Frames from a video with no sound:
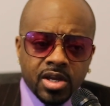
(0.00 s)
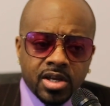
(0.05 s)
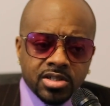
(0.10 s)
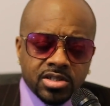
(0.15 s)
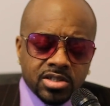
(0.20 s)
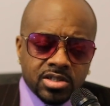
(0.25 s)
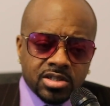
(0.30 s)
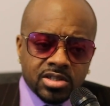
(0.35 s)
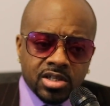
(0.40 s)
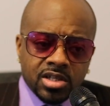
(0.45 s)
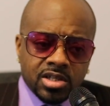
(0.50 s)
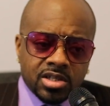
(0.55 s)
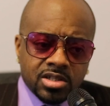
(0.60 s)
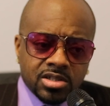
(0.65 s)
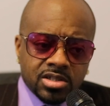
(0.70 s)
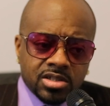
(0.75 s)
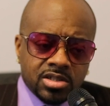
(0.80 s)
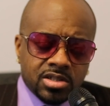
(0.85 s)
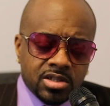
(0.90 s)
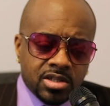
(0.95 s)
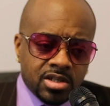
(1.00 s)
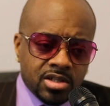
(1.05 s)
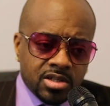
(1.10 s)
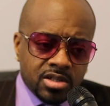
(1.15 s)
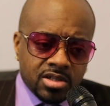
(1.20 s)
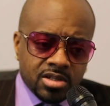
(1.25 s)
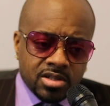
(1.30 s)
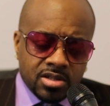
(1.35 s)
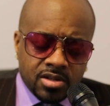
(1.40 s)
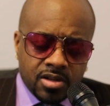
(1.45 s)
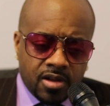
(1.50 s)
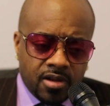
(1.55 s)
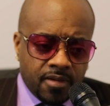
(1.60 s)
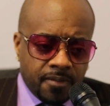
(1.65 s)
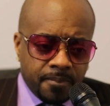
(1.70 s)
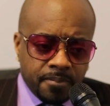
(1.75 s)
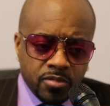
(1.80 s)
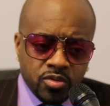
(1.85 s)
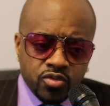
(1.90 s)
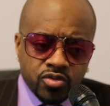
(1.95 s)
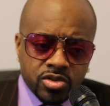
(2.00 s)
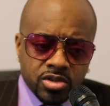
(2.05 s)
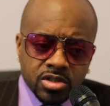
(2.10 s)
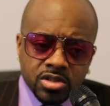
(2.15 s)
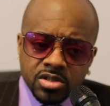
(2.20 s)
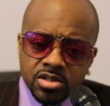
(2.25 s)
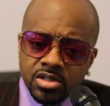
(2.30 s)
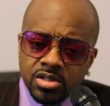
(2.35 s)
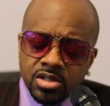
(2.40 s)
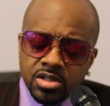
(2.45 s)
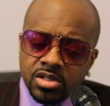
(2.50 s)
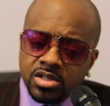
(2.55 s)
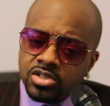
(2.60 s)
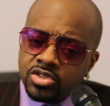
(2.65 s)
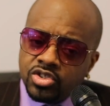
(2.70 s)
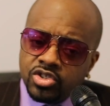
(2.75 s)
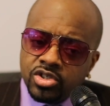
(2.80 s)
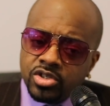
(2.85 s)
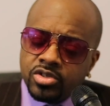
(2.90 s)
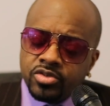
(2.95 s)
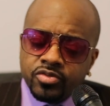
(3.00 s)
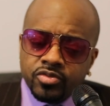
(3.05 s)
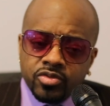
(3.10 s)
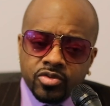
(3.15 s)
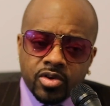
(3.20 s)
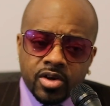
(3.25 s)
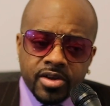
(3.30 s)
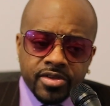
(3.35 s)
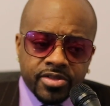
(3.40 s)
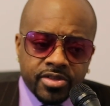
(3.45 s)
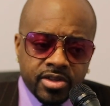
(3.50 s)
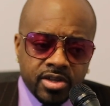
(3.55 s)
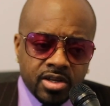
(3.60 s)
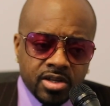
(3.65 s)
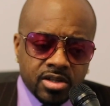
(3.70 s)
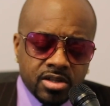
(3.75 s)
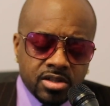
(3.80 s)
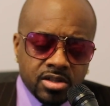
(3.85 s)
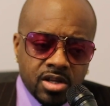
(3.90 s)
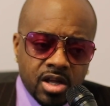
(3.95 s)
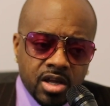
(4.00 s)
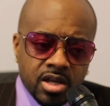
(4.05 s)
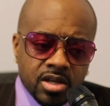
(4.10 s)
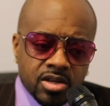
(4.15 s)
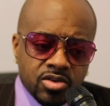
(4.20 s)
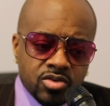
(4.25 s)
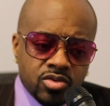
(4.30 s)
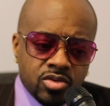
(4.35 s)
I just think it's music in general. I think like